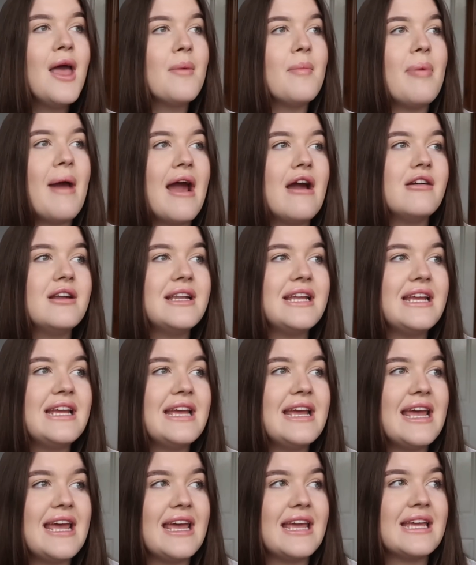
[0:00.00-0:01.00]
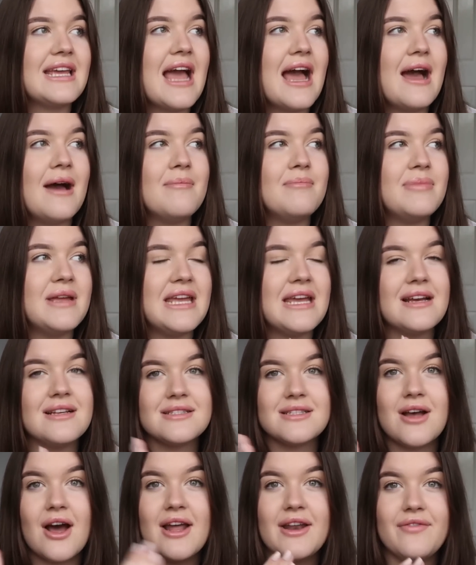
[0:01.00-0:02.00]
Apparently it can be a
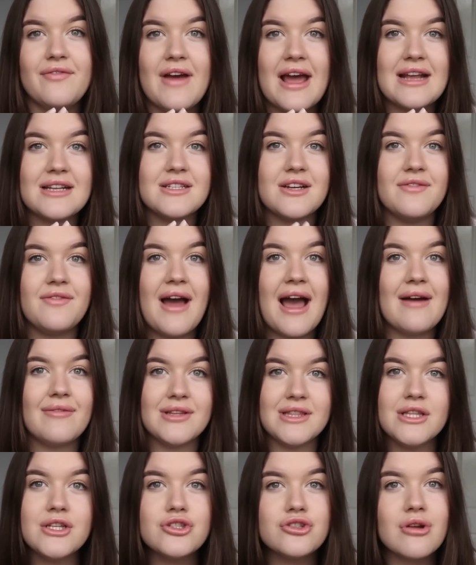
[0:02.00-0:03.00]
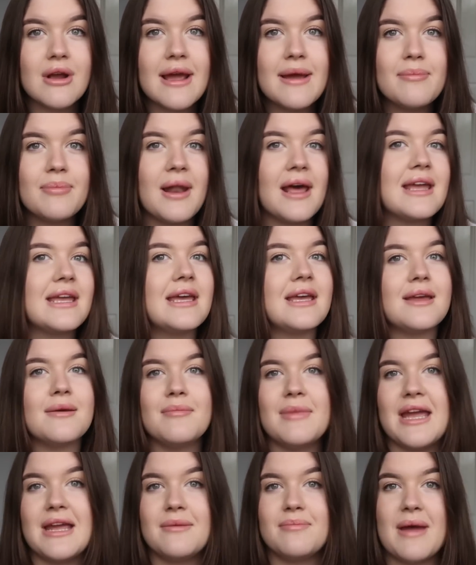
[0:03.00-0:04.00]
side effect of having the drip, like it can
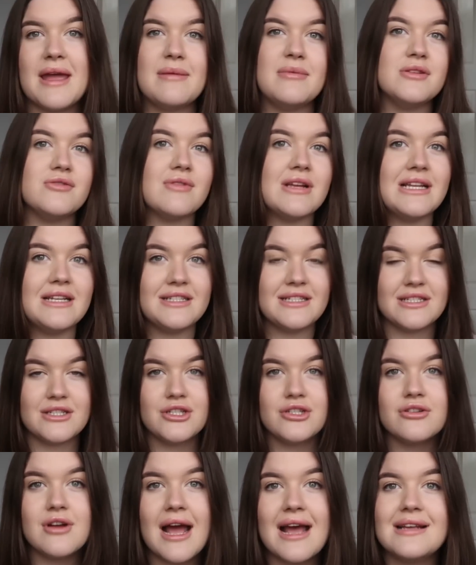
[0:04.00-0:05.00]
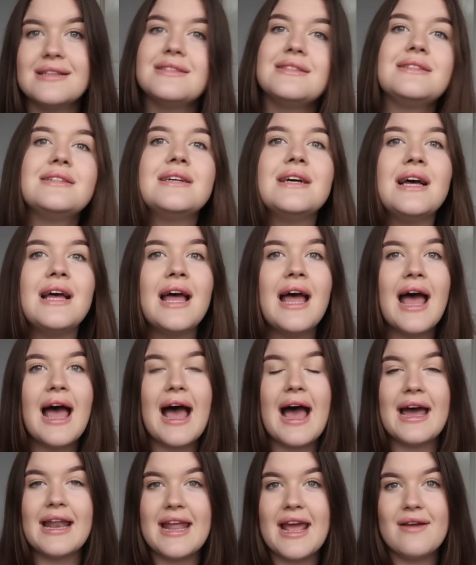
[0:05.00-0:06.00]
make babies really distressed
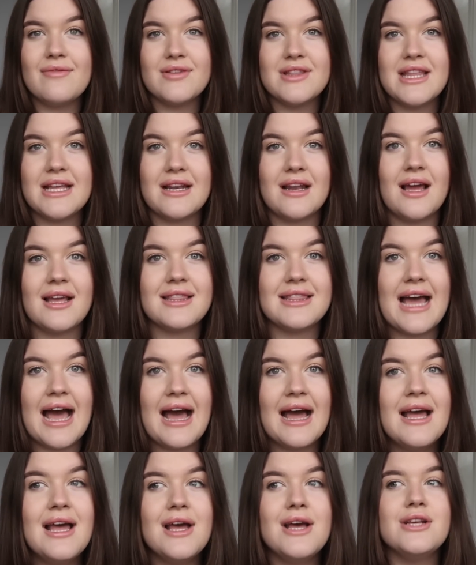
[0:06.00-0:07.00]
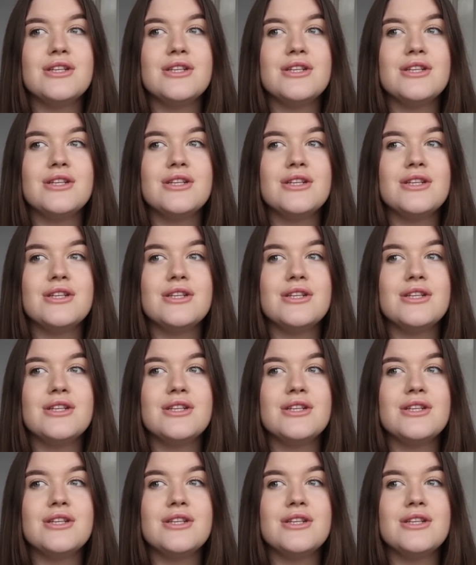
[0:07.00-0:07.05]
and everything like that.